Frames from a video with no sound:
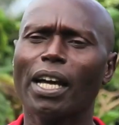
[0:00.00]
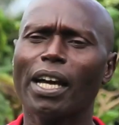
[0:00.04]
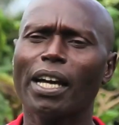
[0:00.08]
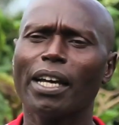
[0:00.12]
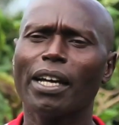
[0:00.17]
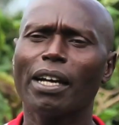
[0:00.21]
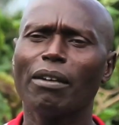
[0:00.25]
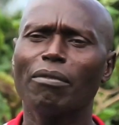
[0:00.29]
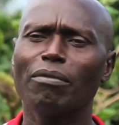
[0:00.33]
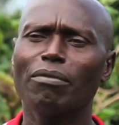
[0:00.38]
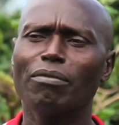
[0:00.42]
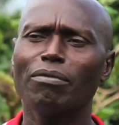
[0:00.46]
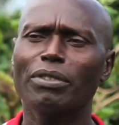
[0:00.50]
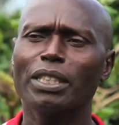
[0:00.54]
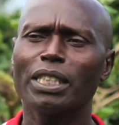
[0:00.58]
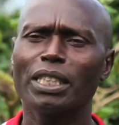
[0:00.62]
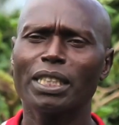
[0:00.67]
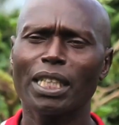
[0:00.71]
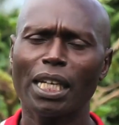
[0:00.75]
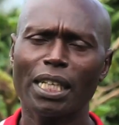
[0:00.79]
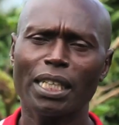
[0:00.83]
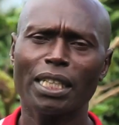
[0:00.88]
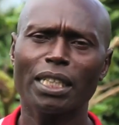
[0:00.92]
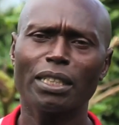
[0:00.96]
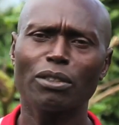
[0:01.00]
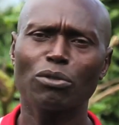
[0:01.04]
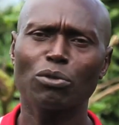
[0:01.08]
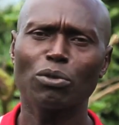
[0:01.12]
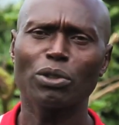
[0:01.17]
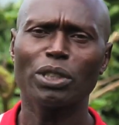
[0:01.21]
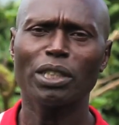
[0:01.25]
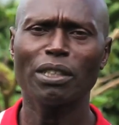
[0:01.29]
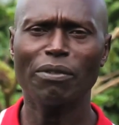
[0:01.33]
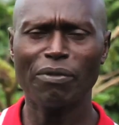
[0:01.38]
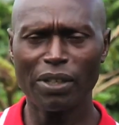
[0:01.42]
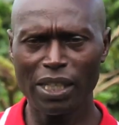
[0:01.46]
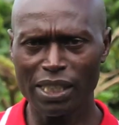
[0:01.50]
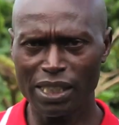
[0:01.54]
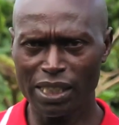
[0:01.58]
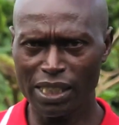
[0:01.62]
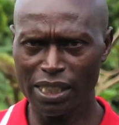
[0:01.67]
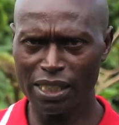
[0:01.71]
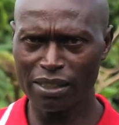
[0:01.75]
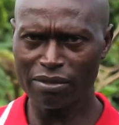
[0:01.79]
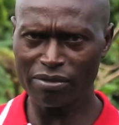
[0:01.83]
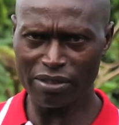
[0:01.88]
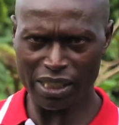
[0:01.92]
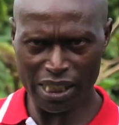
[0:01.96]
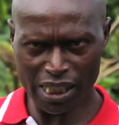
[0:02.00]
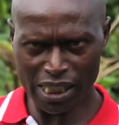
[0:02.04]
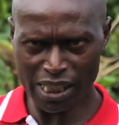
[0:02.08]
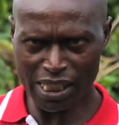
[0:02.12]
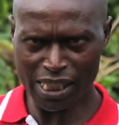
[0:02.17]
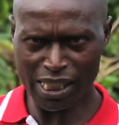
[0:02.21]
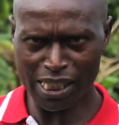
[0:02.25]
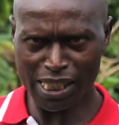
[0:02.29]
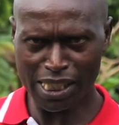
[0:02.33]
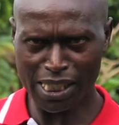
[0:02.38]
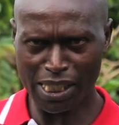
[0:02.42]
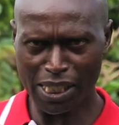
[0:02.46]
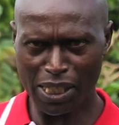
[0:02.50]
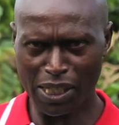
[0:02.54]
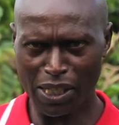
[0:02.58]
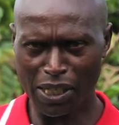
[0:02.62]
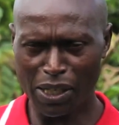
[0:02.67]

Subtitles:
I have decided to invest in trees.